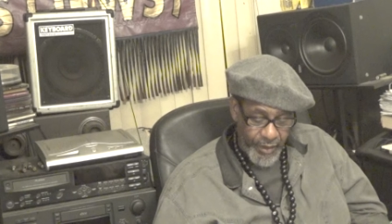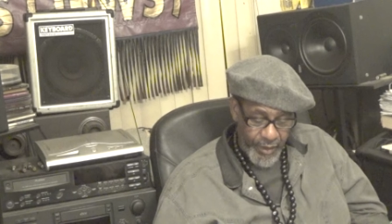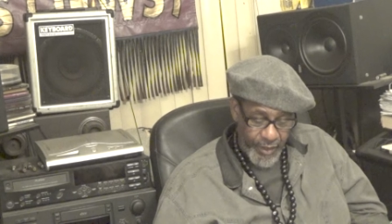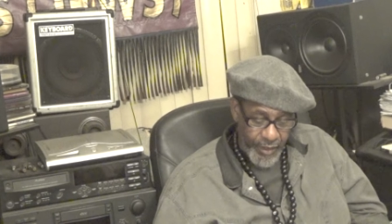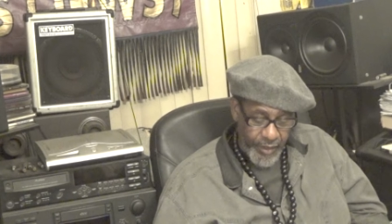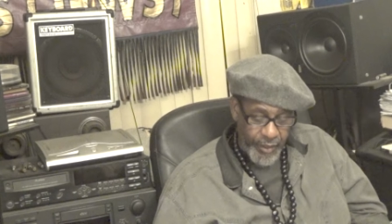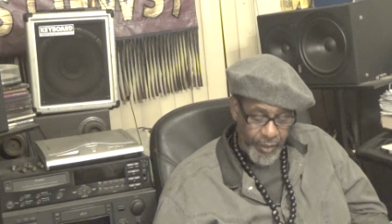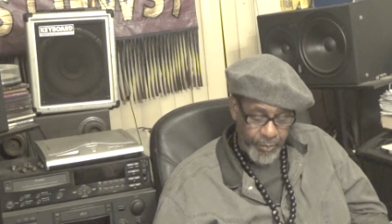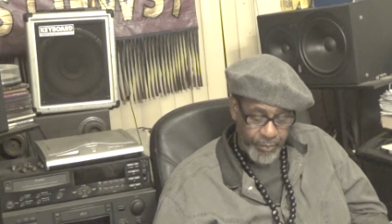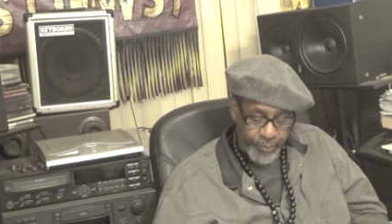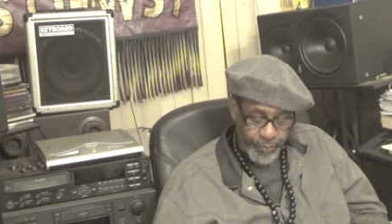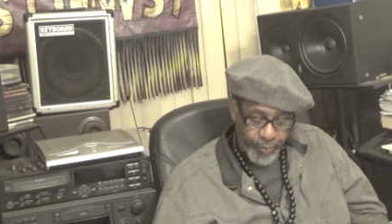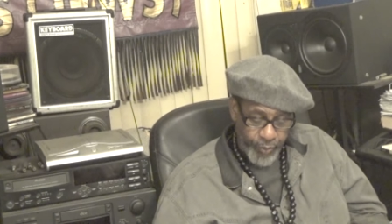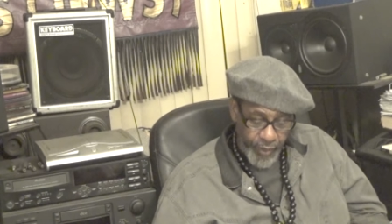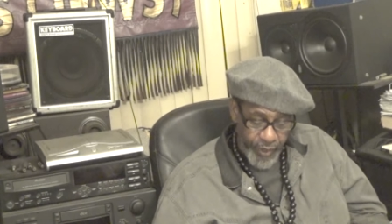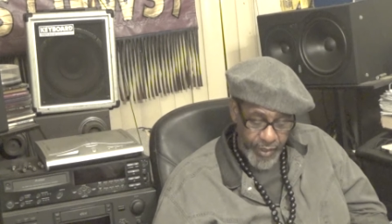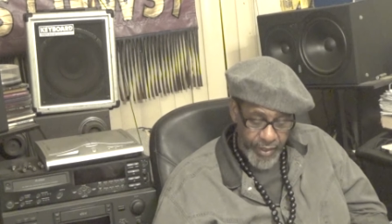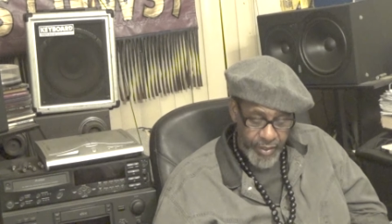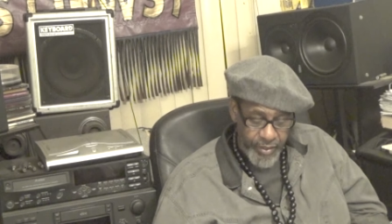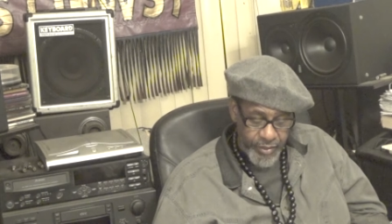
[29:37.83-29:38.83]
and a
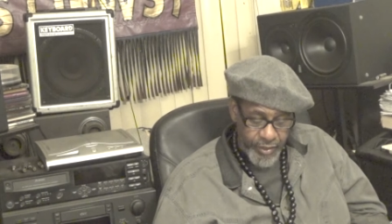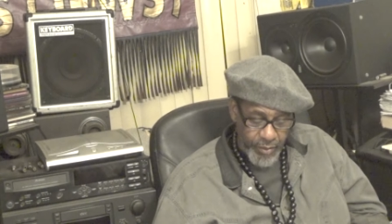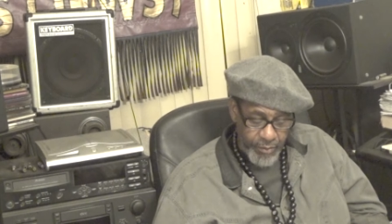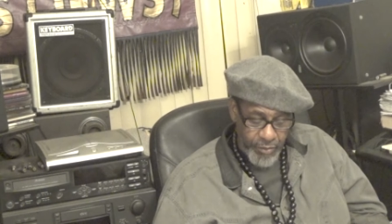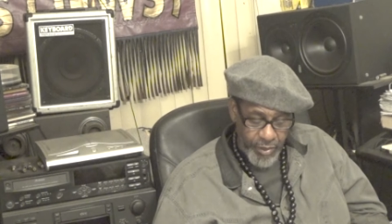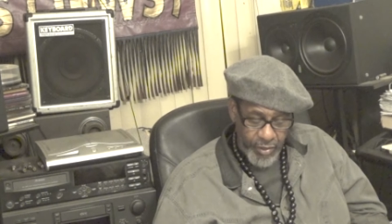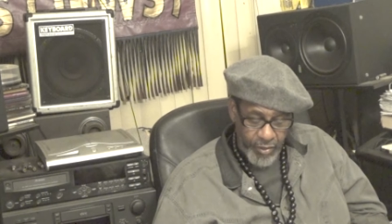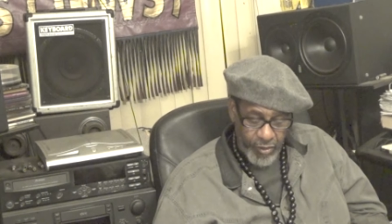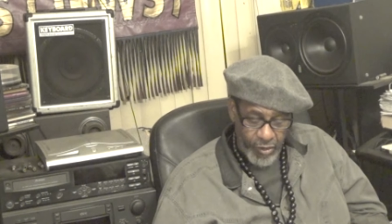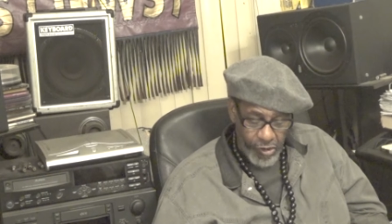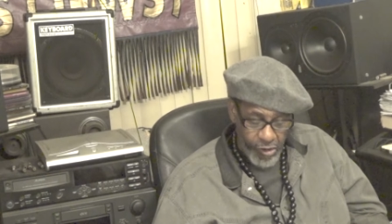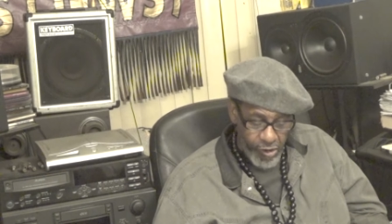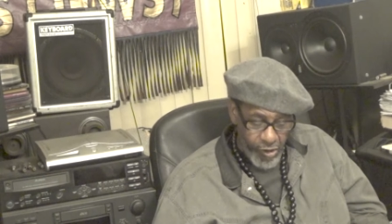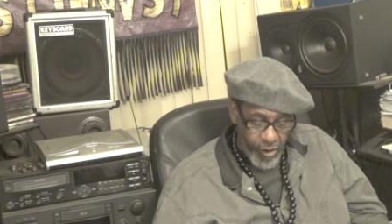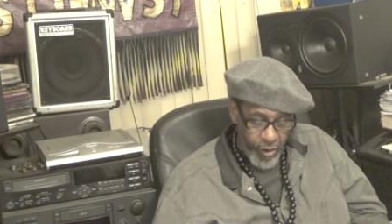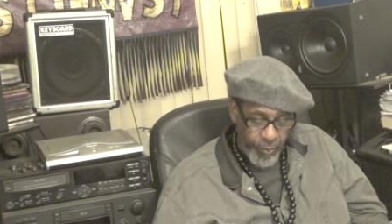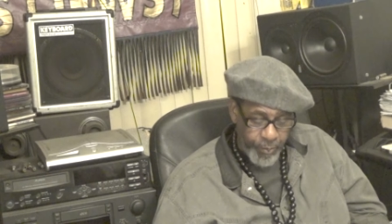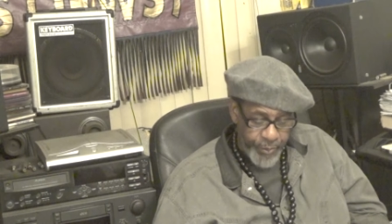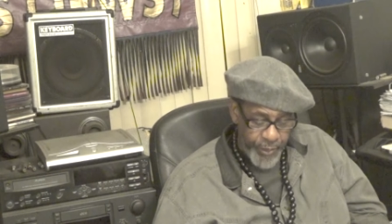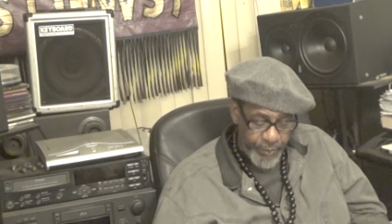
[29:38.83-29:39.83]
praise among
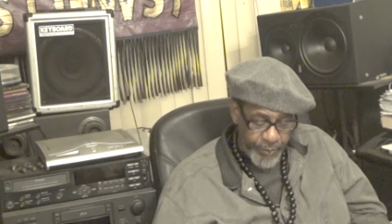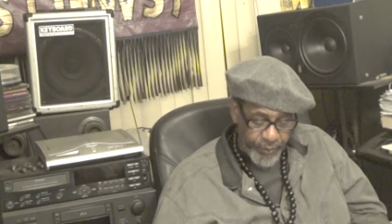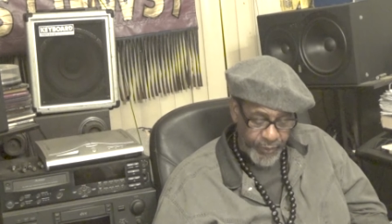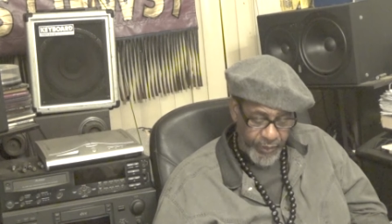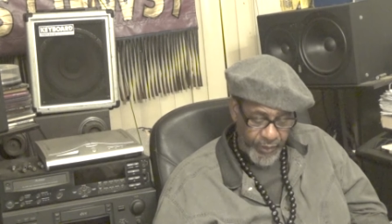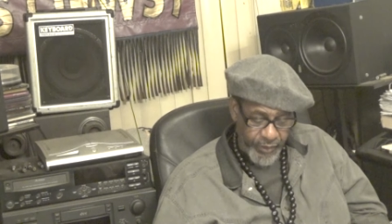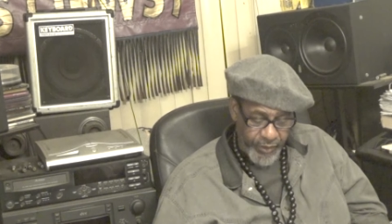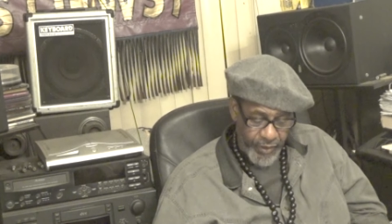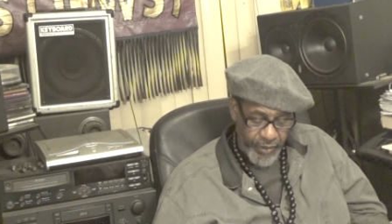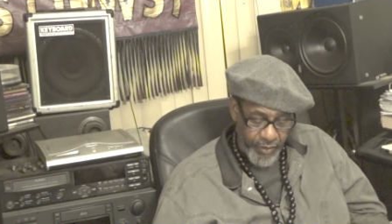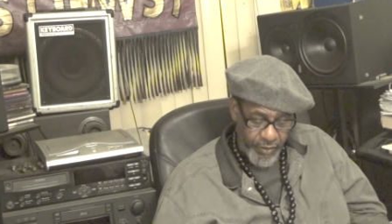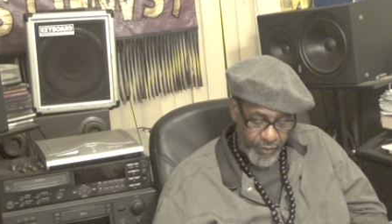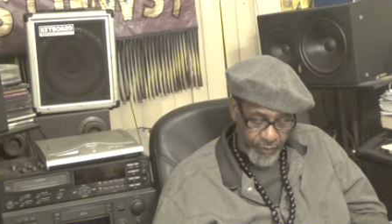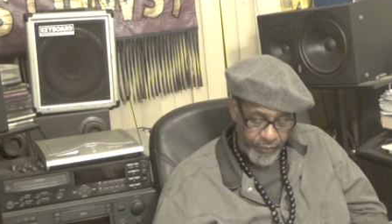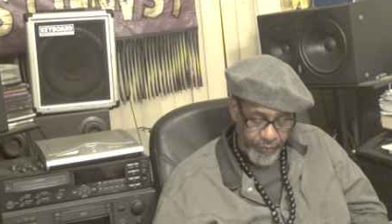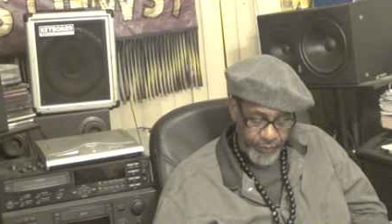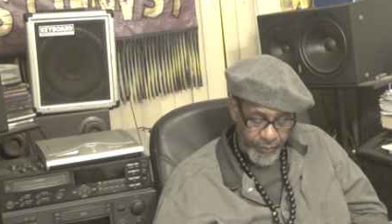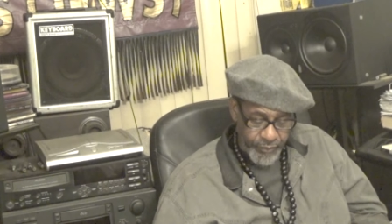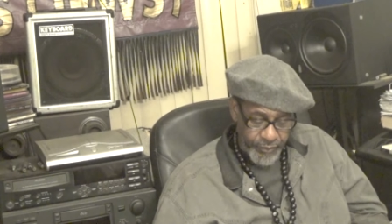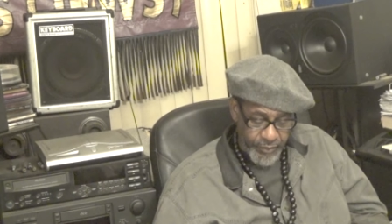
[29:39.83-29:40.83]
all people of the earth